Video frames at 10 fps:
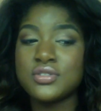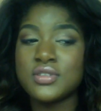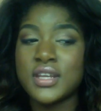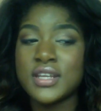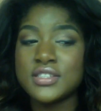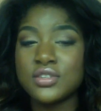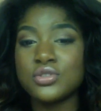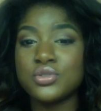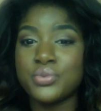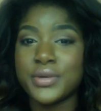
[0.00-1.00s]
and I still
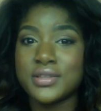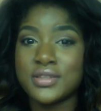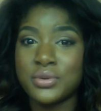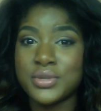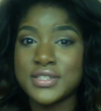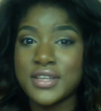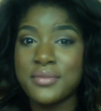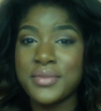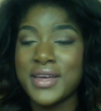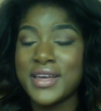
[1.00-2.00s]
do notice them,